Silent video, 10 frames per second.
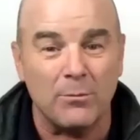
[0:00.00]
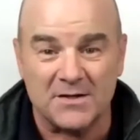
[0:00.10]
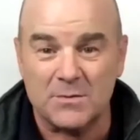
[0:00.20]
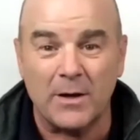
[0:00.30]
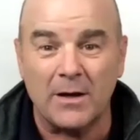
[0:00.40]

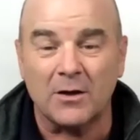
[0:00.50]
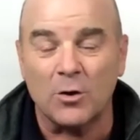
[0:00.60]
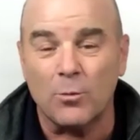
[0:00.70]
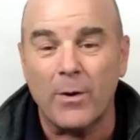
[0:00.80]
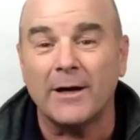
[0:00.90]
speak. You
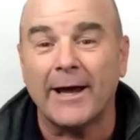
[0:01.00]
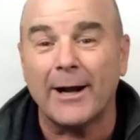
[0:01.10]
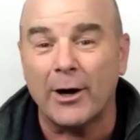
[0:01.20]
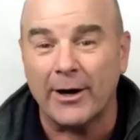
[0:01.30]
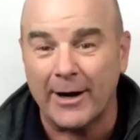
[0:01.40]
pay me to get
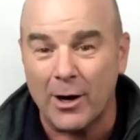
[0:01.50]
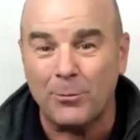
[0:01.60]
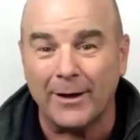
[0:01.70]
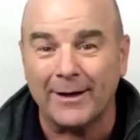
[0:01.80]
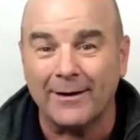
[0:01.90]
on an
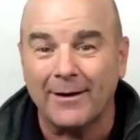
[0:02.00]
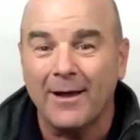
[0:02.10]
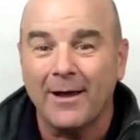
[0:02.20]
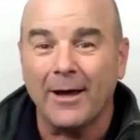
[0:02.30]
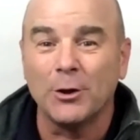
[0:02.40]
airplane
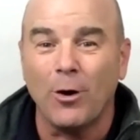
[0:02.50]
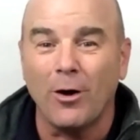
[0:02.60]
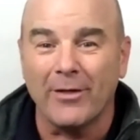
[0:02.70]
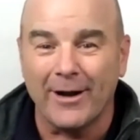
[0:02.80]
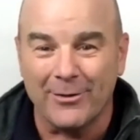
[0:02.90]
and do all that
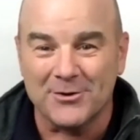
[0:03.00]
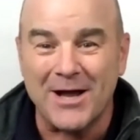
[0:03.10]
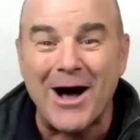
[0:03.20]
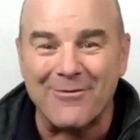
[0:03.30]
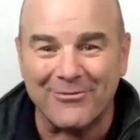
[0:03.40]
other
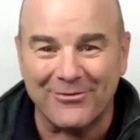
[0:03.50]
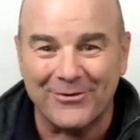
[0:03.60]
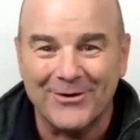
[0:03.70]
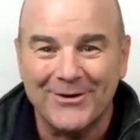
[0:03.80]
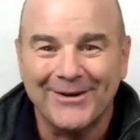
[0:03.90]
stuff,
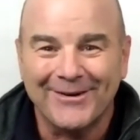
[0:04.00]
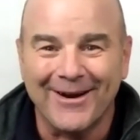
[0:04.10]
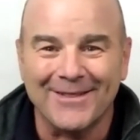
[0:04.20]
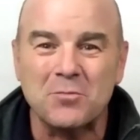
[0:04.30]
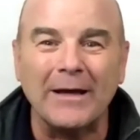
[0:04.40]
right? The
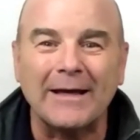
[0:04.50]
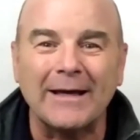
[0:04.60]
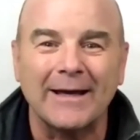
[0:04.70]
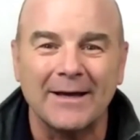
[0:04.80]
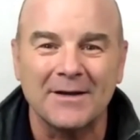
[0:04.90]

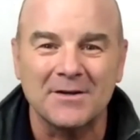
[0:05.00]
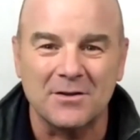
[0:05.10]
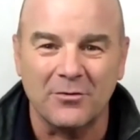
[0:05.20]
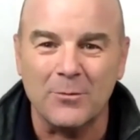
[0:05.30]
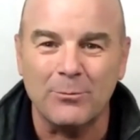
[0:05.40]
speaking is the
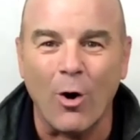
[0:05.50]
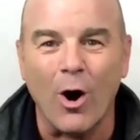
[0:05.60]
fun part.